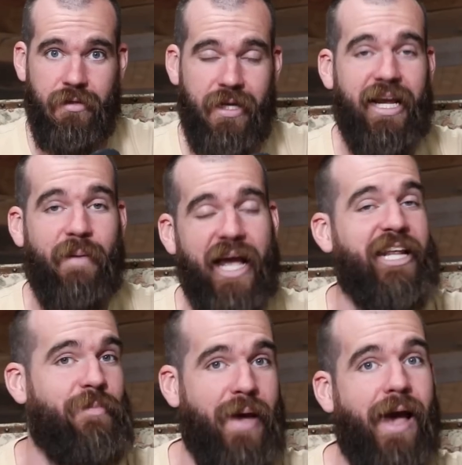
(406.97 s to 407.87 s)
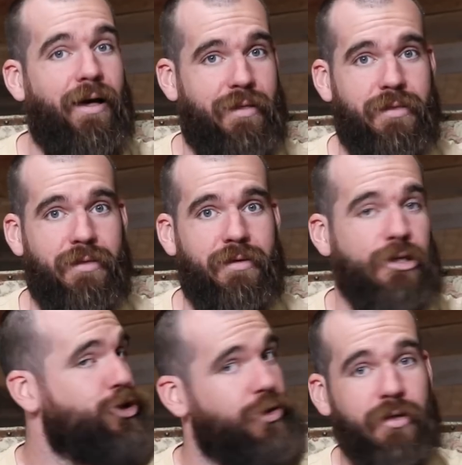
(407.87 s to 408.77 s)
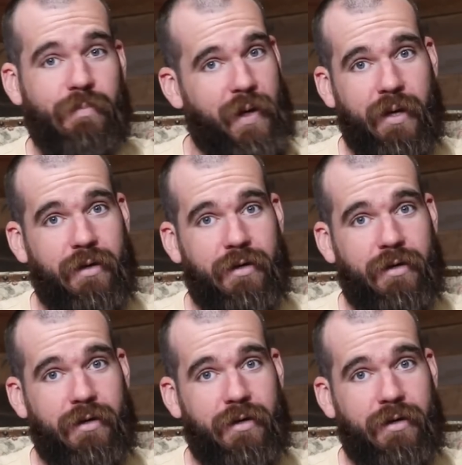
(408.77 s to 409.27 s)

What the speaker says: that come out of your mouth. You shouldn't be.